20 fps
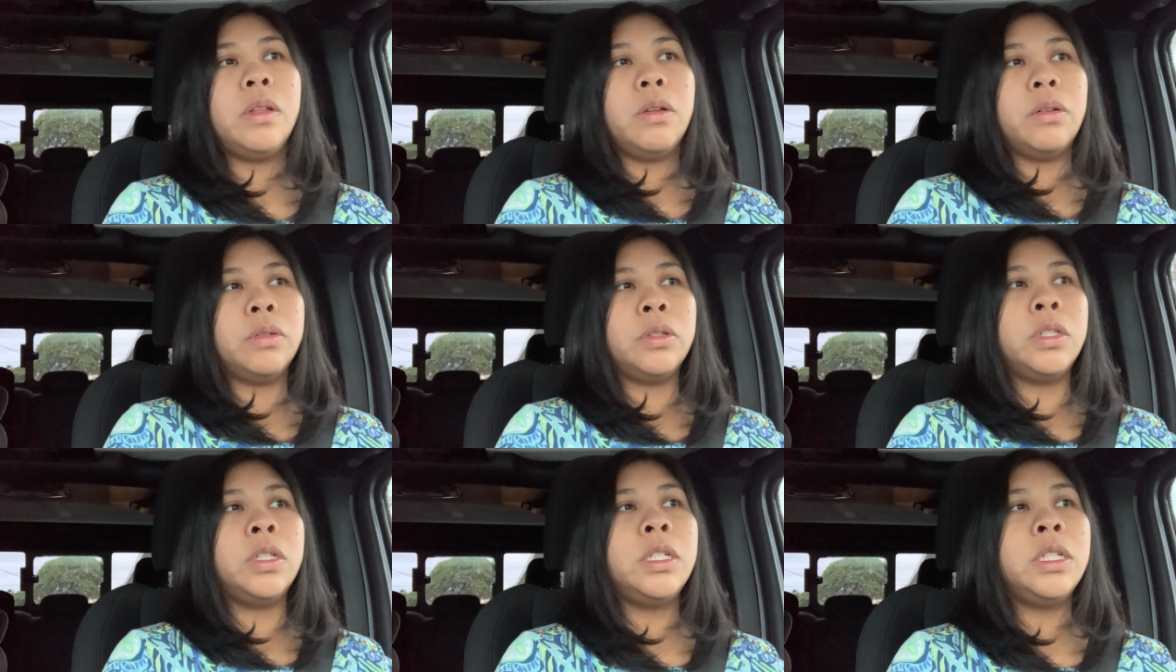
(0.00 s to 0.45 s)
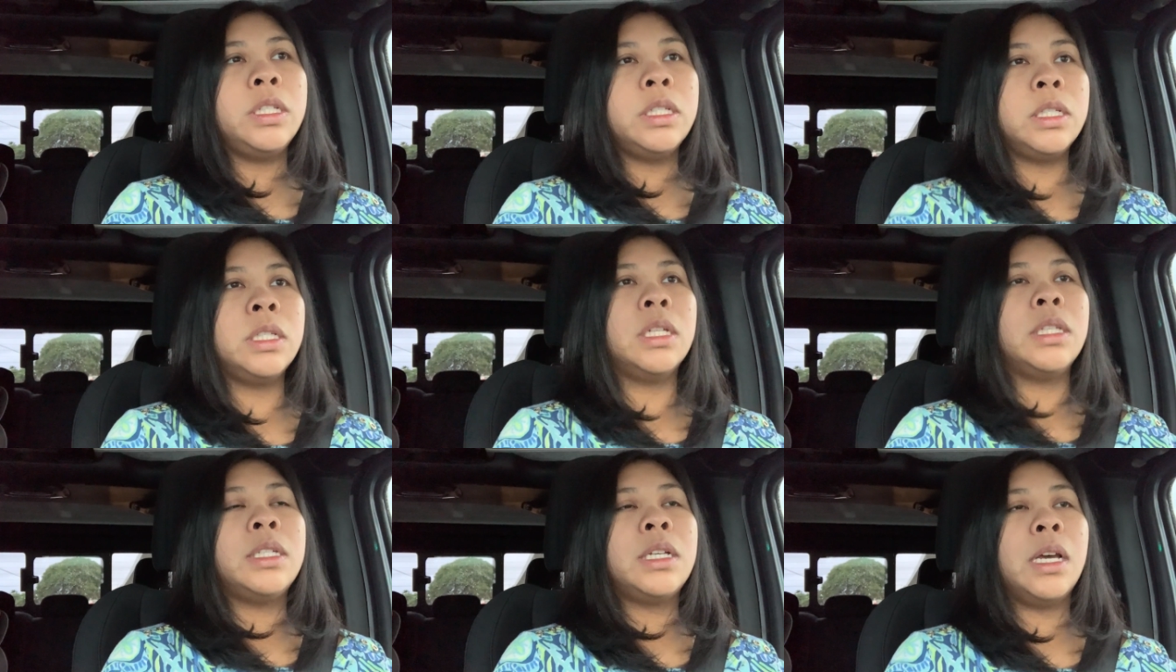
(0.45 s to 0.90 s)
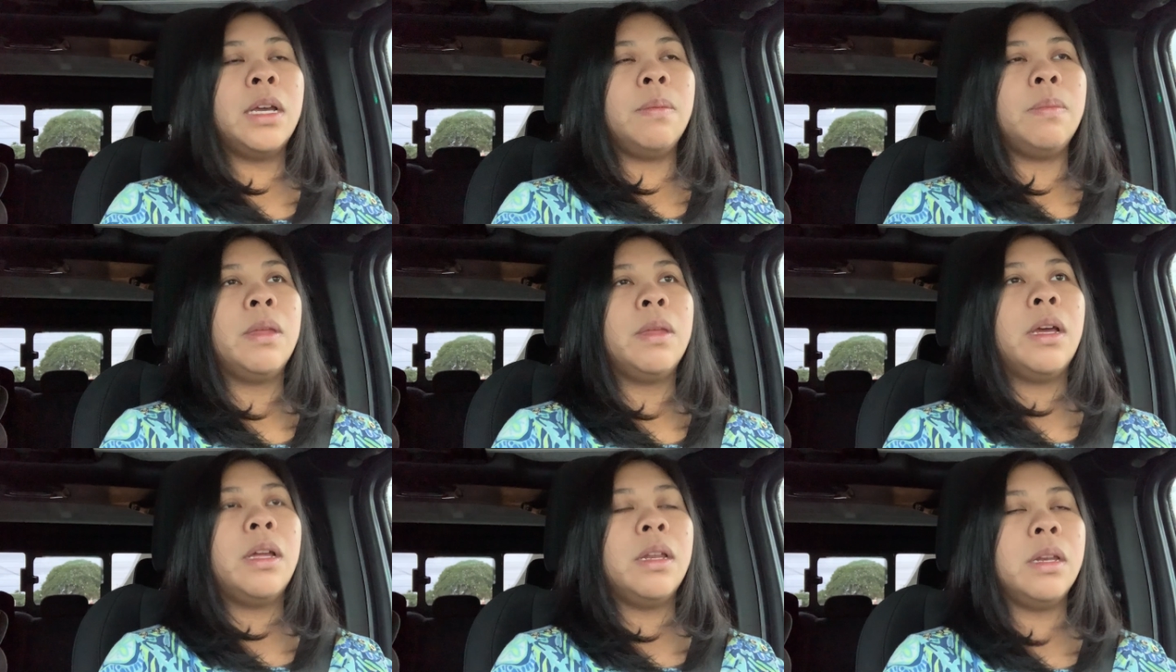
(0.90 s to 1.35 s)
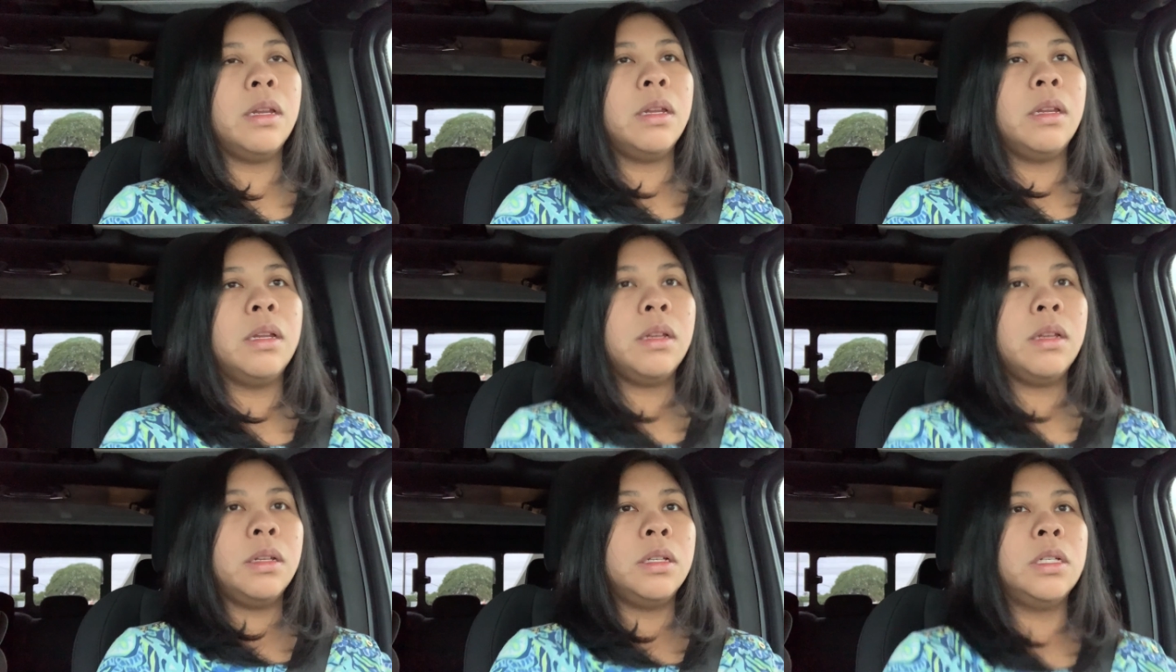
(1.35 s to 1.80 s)
she's the type that
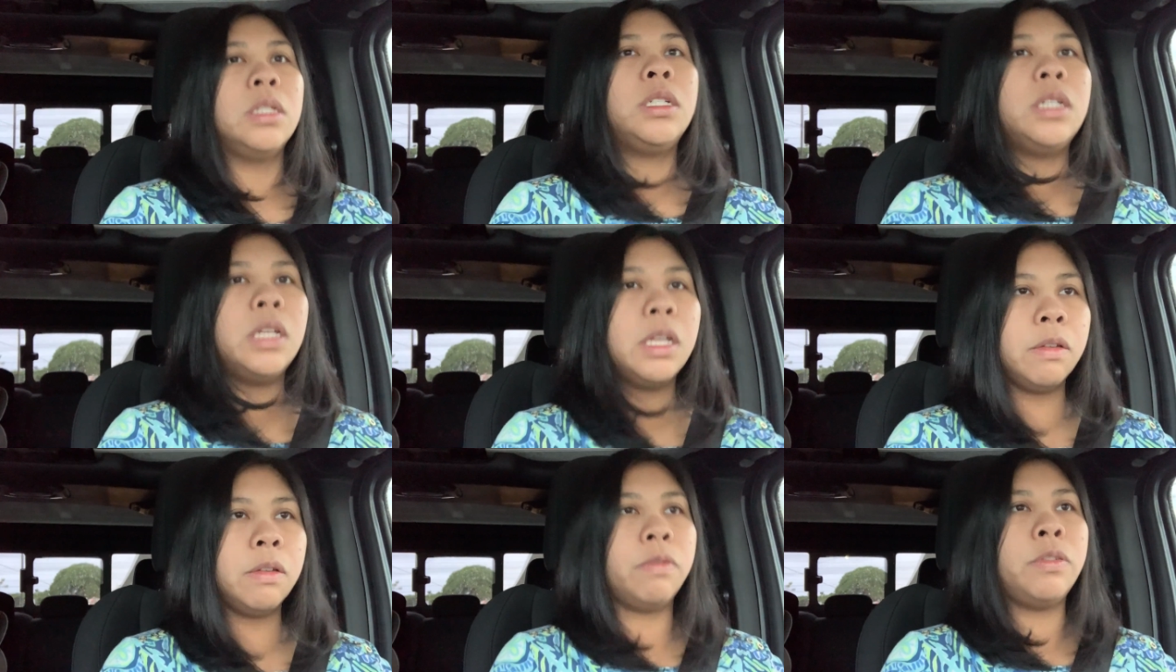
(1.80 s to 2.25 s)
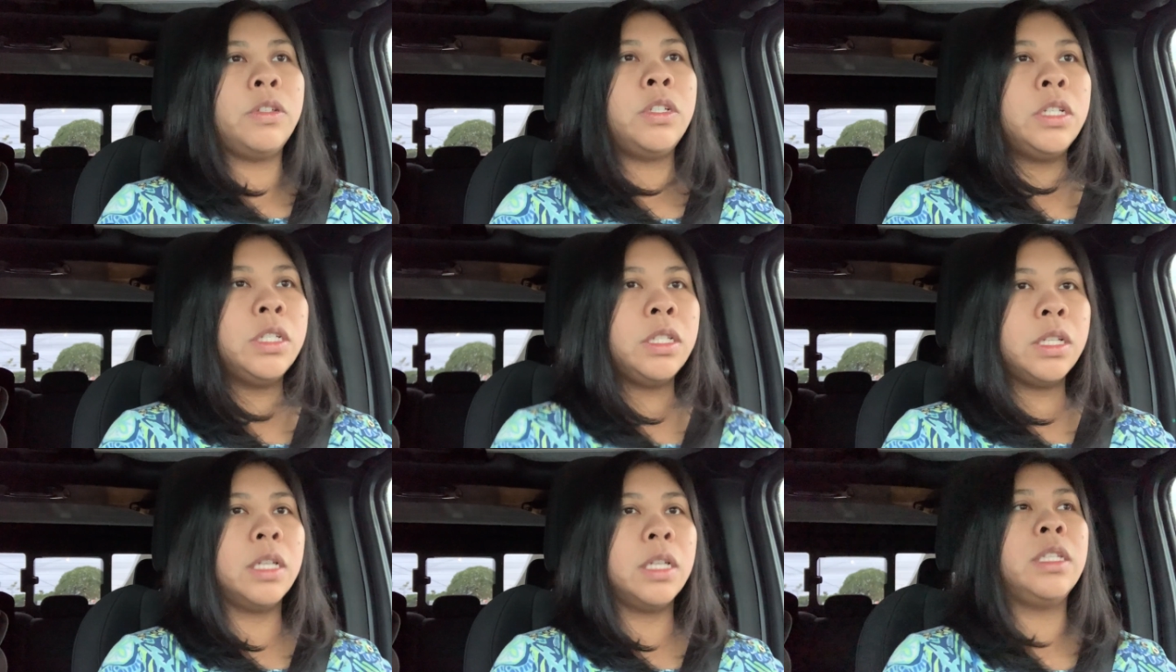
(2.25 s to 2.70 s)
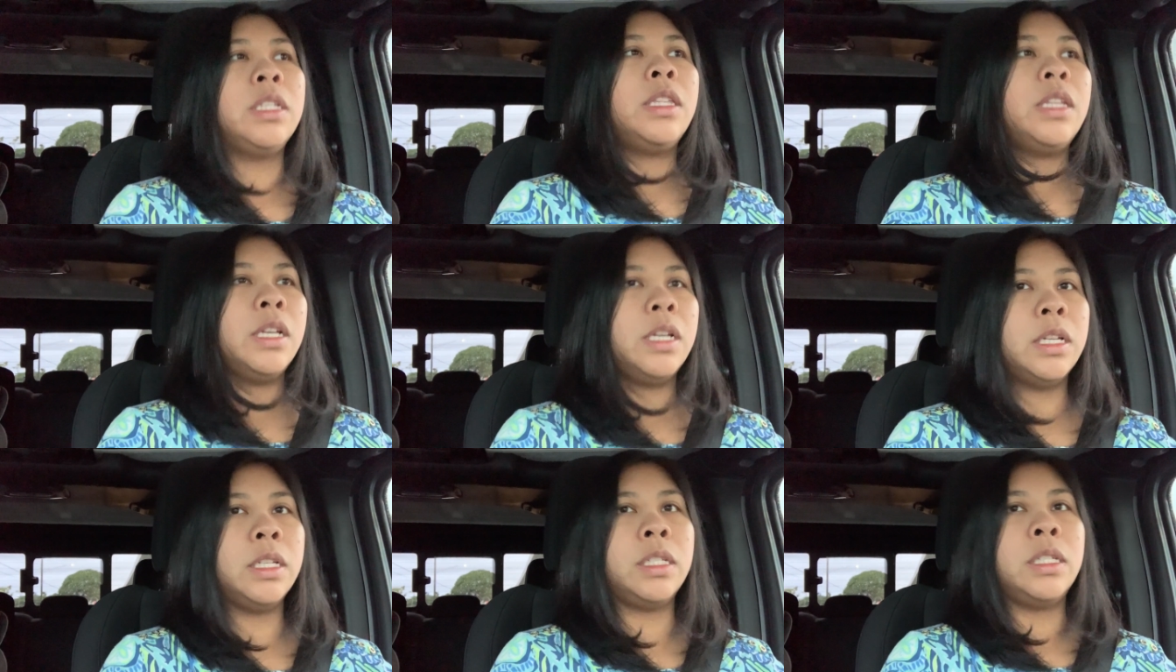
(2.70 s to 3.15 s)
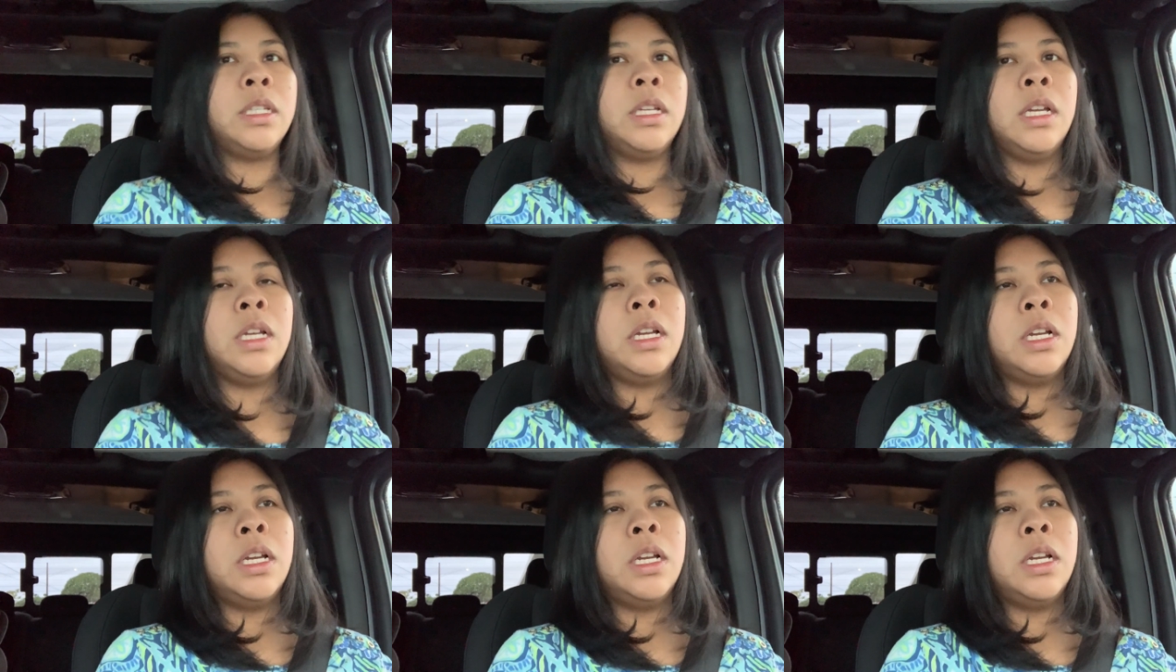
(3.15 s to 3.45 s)
if she does this,